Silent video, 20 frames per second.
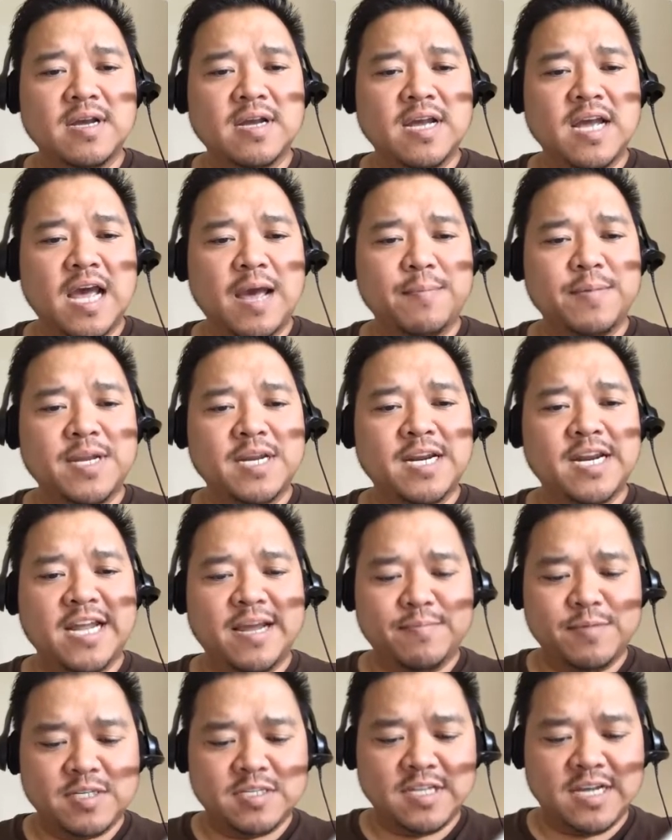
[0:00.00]
I'm going to name
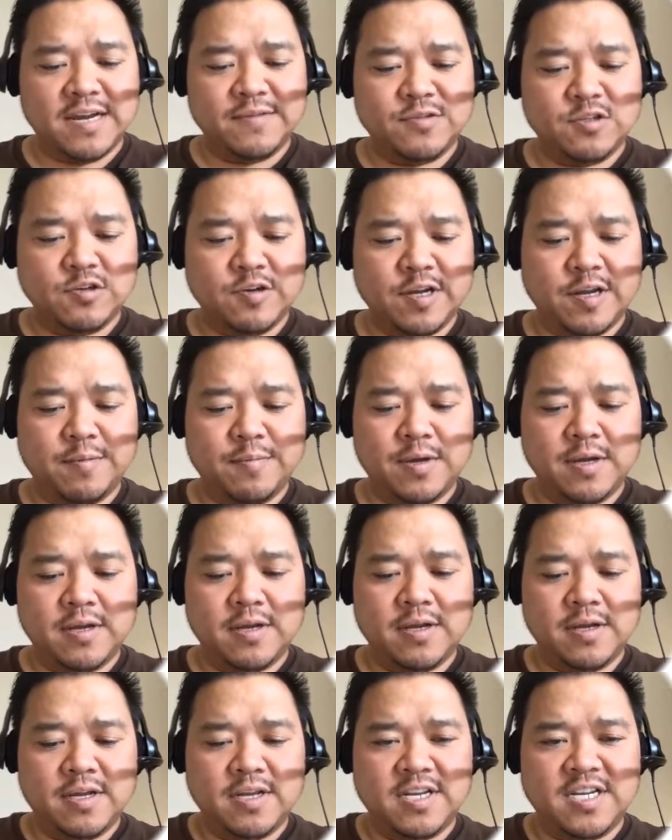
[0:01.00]
this live stream
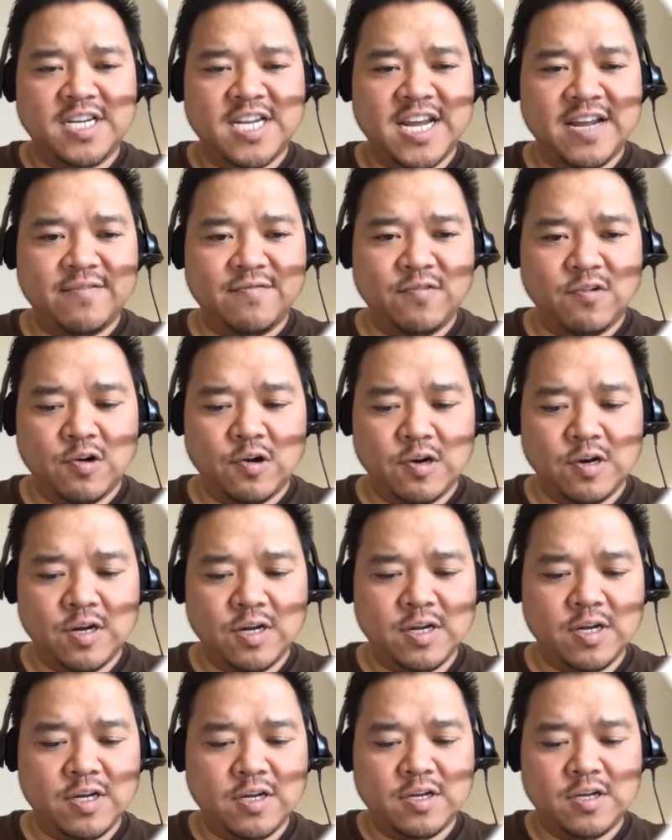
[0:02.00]
Denver
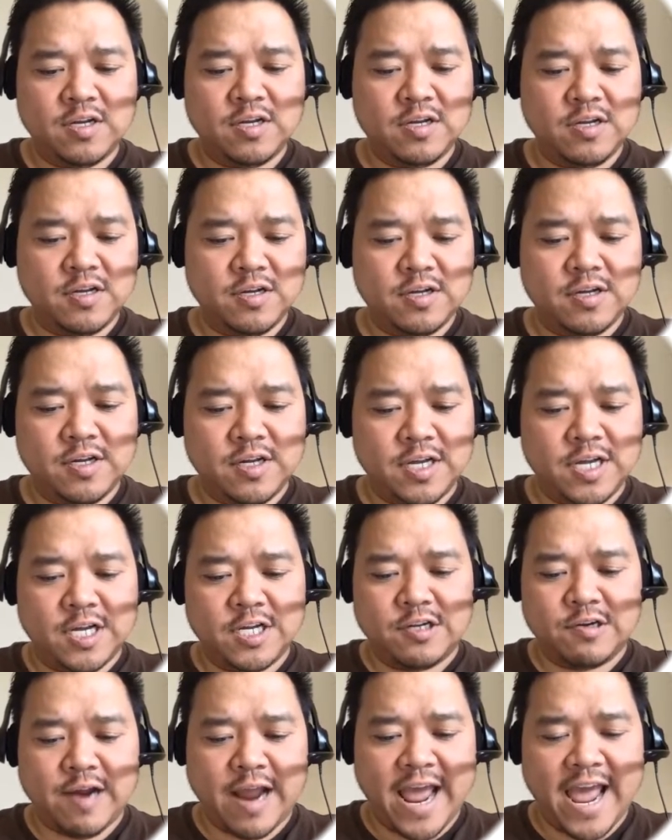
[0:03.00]

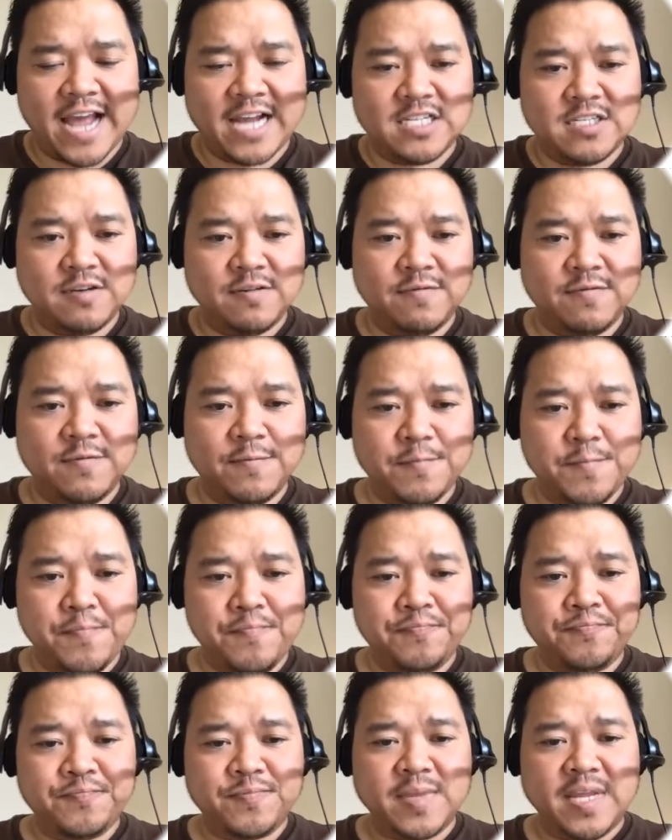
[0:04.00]
Interactive.
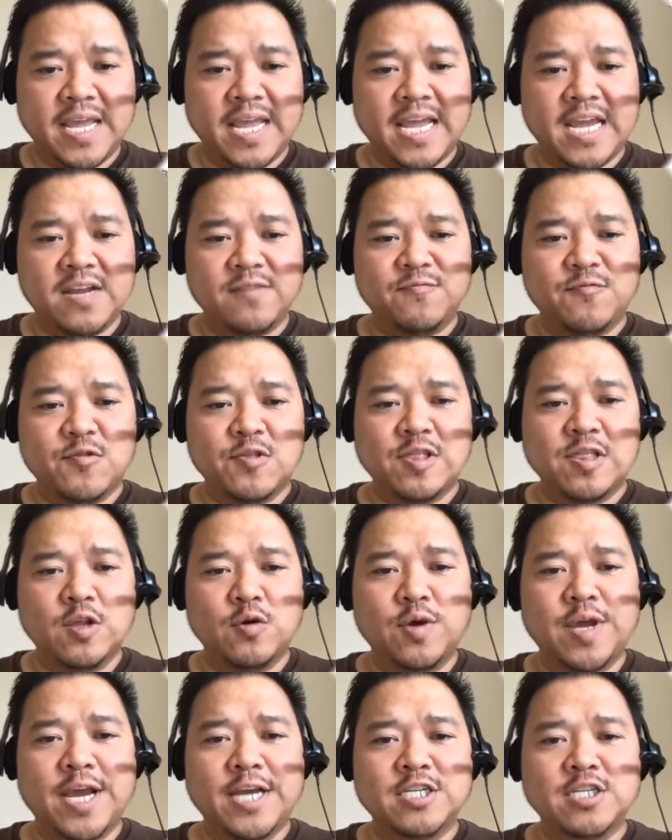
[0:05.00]
And for the
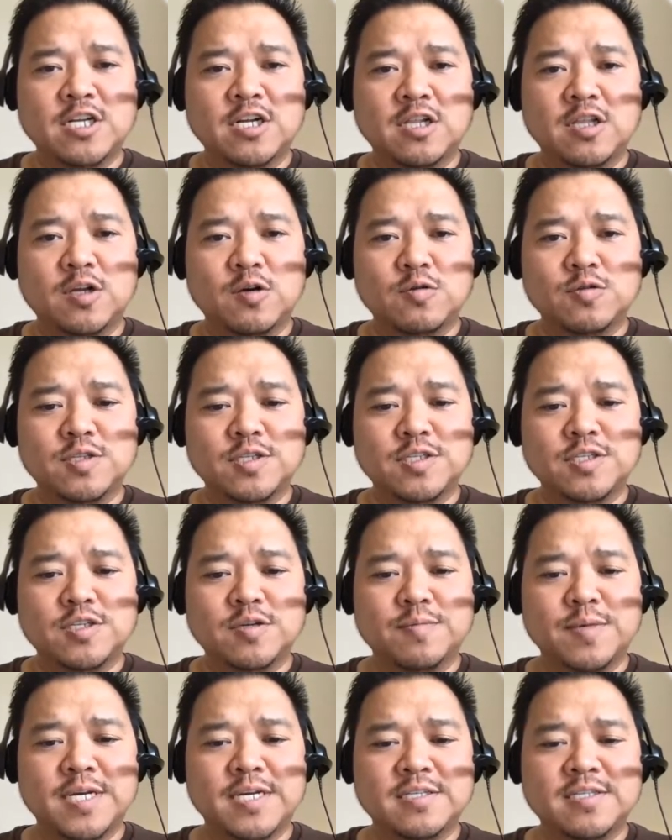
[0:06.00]
location closest to
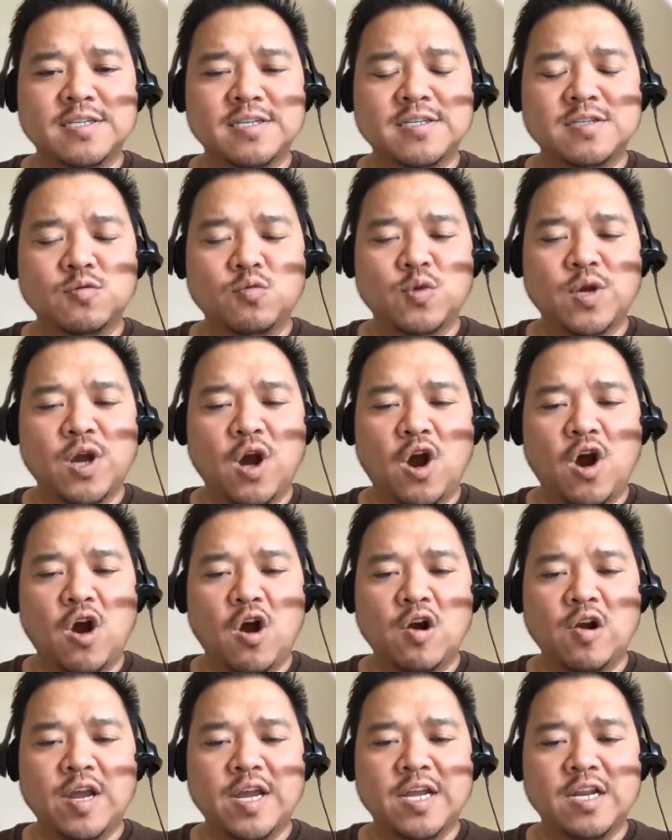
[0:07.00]
me, since we
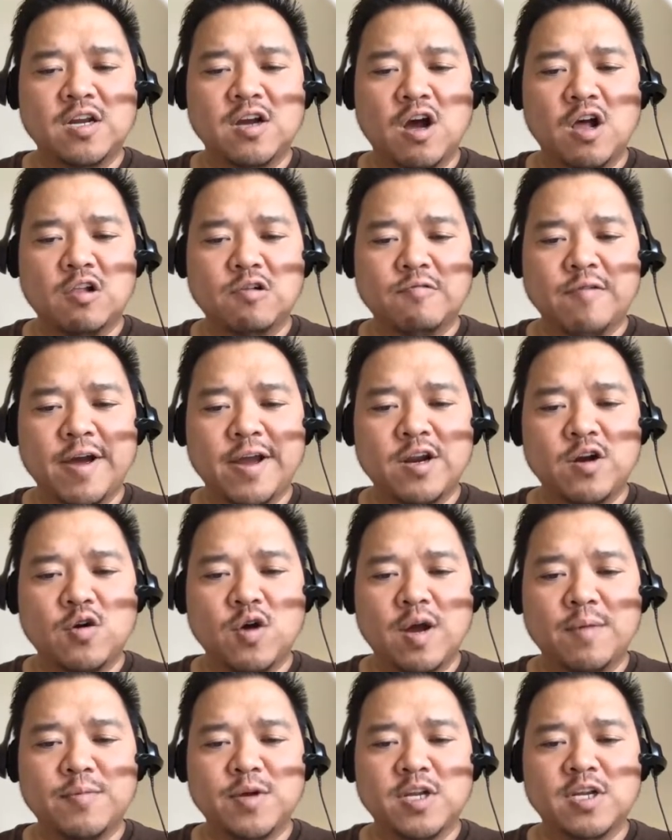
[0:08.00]
are in Colorado,
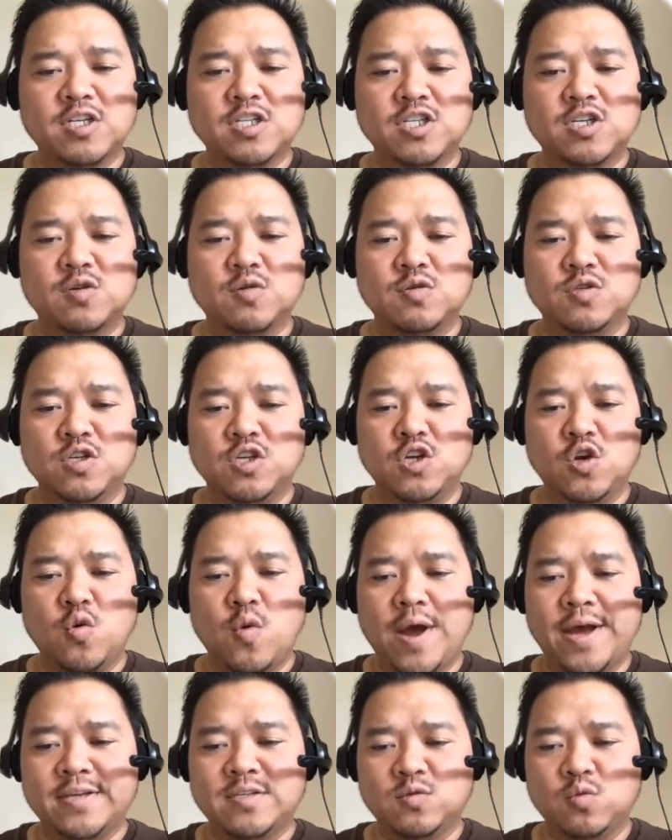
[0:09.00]
I'm going to choose
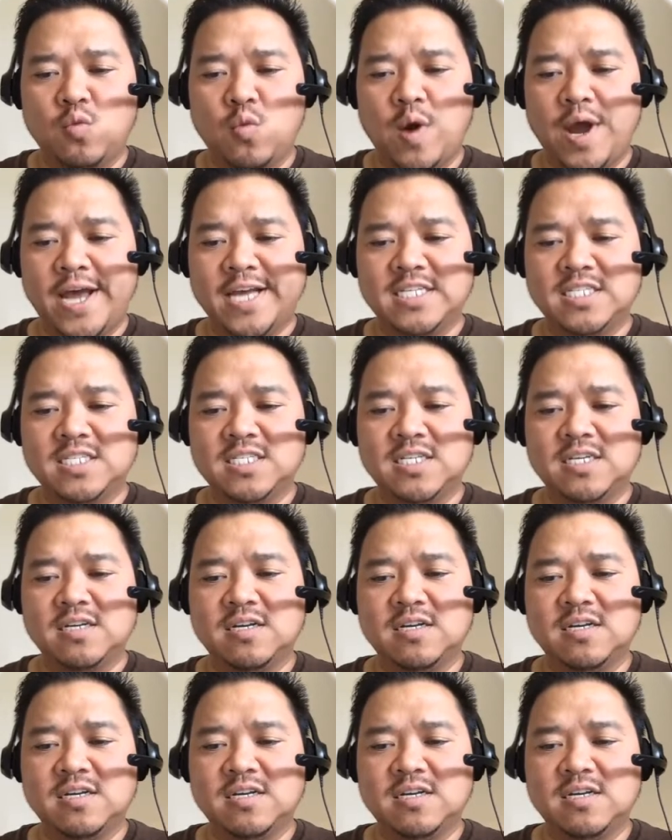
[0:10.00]
US West.